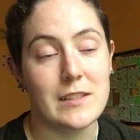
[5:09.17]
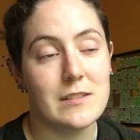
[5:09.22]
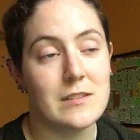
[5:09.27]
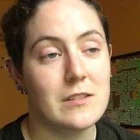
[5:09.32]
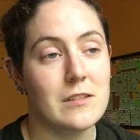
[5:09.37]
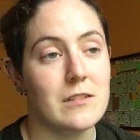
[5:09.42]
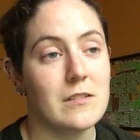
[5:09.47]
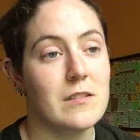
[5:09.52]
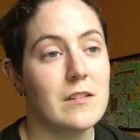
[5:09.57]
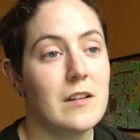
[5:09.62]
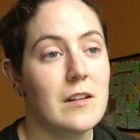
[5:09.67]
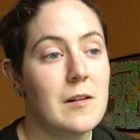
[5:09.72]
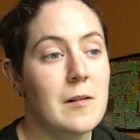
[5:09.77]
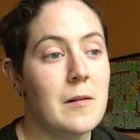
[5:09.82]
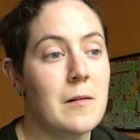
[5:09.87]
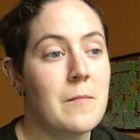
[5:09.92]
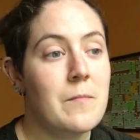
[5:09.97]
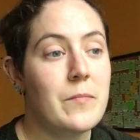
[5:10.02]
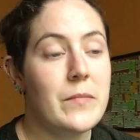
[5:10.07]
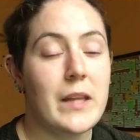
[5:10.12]
So
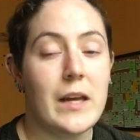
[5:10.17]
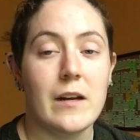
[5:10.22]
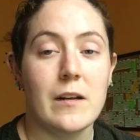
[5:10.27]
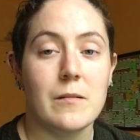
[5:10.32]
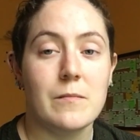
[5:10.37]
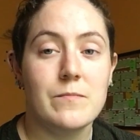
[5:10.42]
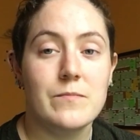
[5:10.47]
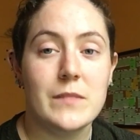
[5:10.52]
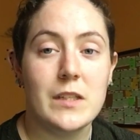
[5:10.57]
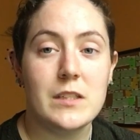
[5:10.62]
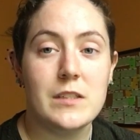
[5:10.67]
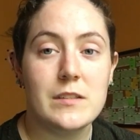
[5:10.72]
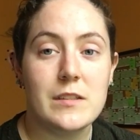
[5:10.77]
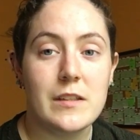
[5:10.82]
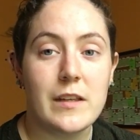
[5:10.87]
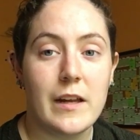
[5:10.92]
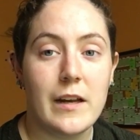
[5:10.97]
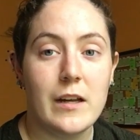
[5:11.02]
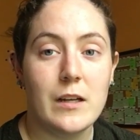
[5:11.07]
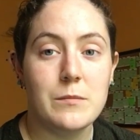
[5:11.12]
I don't know, it just
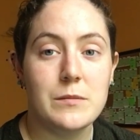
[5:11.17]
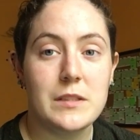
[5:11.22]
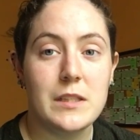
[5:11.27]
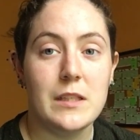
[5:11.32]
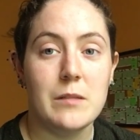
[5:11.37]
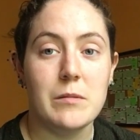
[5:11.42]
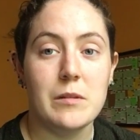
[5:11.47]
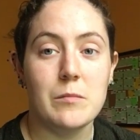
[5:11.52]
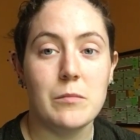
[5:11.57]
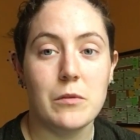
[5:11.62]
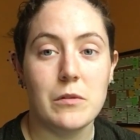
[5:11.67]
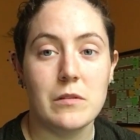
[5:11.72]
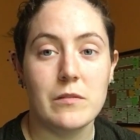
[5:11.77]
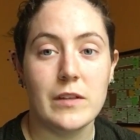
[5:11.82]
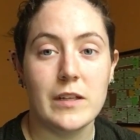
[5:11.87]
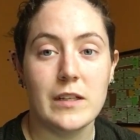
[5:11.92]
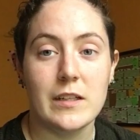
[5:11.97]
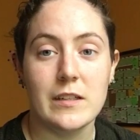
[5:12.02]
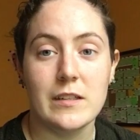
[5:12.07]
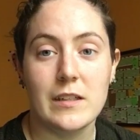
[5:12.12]
kind of helps keep me
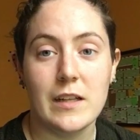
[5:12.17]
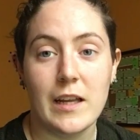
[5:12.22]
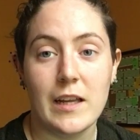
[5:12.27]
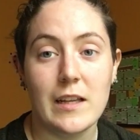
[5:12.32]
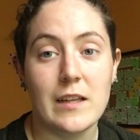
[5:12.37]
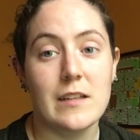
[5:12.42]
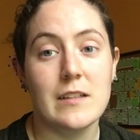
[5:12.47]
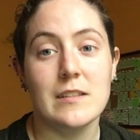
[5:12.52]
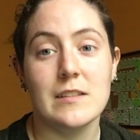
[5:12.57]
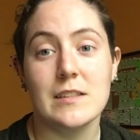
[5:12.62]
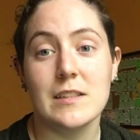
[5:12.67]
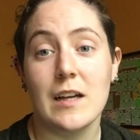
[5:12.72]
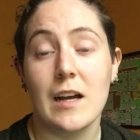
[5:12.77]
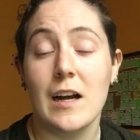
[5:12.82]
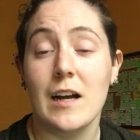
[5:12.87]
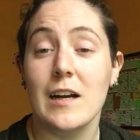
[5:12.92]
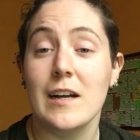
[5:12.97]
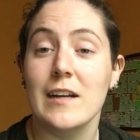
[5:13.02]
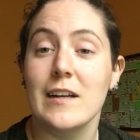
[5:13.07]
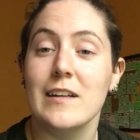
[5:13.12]
motivated, and
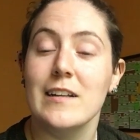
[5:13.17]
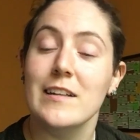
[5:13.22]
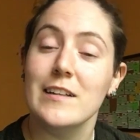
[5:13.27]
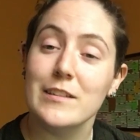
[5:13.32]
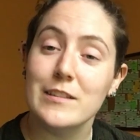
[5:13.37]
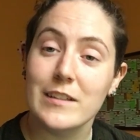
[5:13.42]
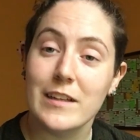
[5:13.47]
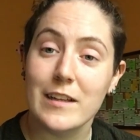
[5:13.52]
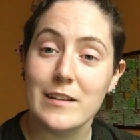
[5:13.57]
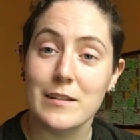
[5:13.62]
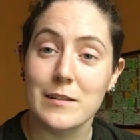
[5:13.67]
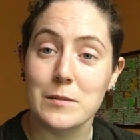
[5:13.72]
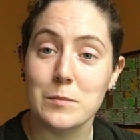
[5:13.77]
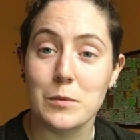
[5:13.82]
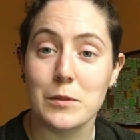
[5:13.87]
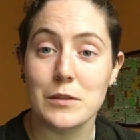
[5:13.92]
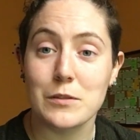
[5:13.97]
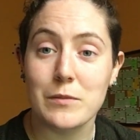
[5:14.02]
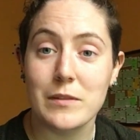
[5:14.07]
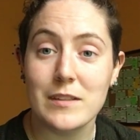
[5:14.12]
I need to get these
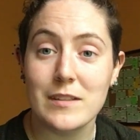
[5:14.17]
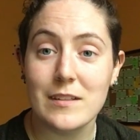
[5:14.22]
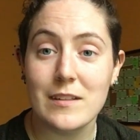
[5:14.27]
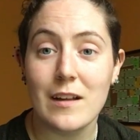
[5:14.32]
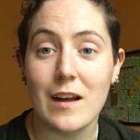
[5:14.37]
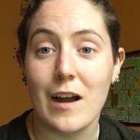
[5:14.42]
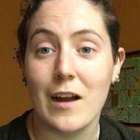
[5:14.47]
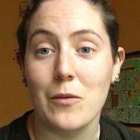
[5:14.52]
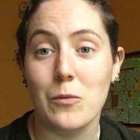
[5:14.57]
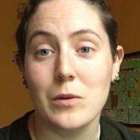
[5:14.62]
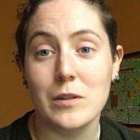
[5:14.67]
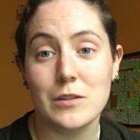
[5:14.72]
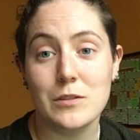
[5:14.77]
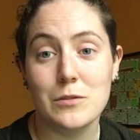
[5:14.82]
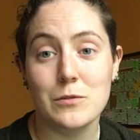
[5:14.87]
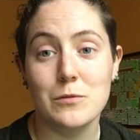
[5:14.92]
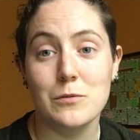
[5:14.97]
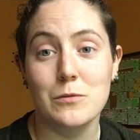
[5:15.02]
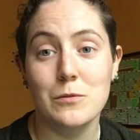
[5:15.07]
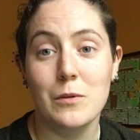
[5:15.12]
books written. I want
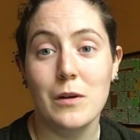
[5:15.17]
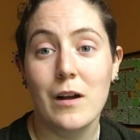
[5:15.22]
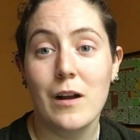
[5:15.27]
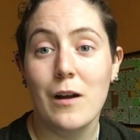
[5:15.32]
to